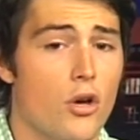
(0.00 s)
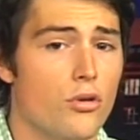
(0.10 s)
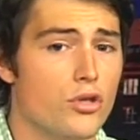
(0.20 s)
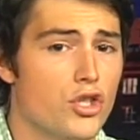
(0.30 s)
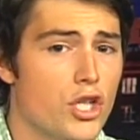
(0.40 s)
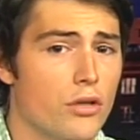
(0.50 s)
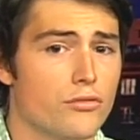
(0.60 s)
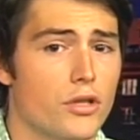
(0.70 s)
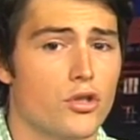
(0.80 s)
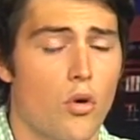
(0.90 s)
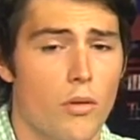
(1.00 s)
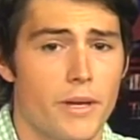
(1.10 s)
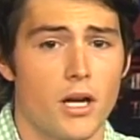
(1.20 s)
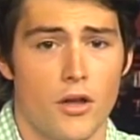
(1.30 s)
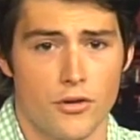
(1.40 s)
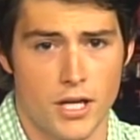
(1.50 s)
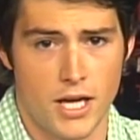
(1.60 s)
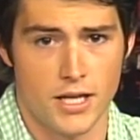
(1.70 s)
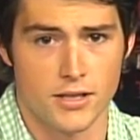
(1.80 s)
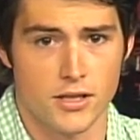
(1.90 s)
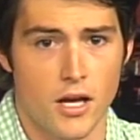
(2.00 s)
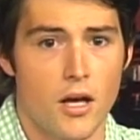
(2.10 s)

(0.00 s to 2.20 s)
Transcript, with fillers: whose children torment other kids.